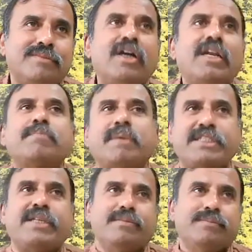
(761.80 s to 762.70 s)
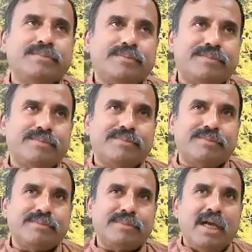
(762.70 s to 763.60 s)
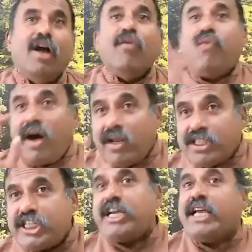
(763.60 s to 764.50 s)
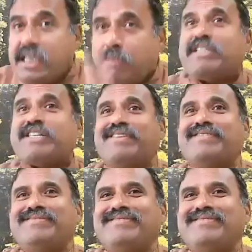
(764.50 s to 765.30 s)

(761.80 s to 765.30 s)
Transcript: not as a person. For Shishya, he is a person.